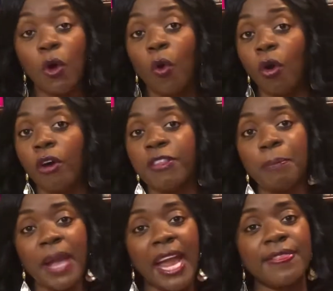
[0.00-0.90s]
or the
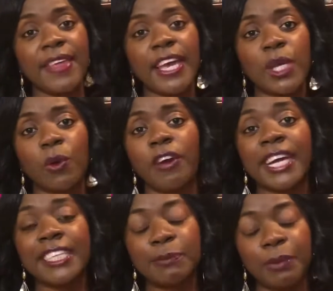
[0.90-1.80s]
pain that you are
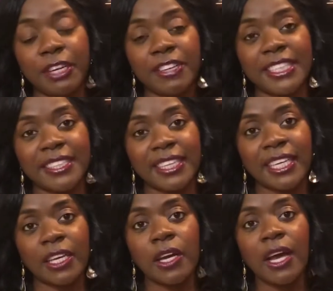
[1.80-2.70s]

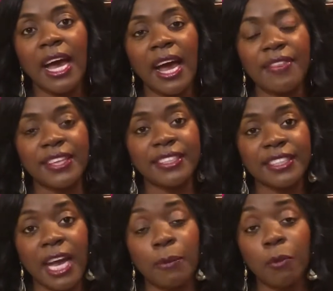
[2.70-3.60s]
experiencing at this time,